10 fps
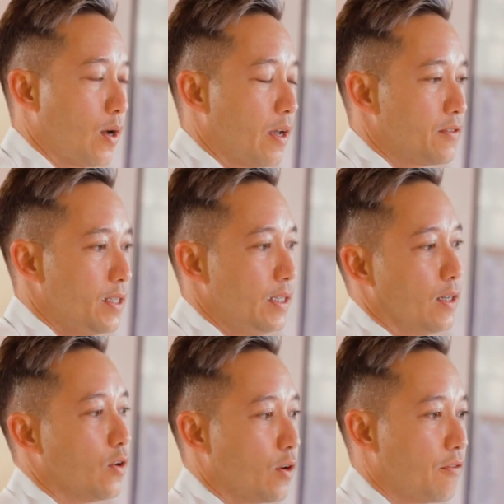I've
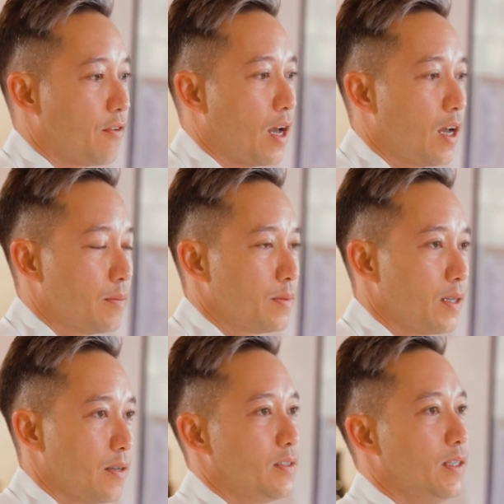seen a lot of
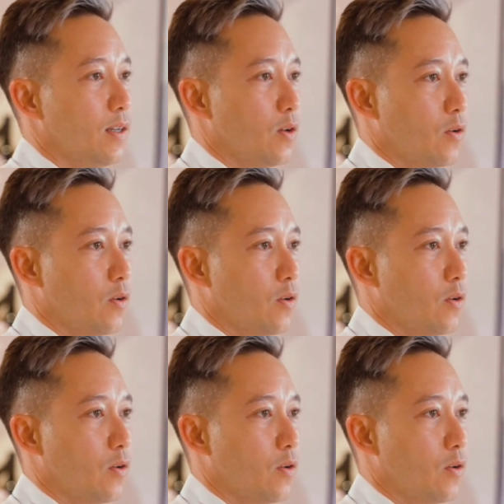farms, I've seen a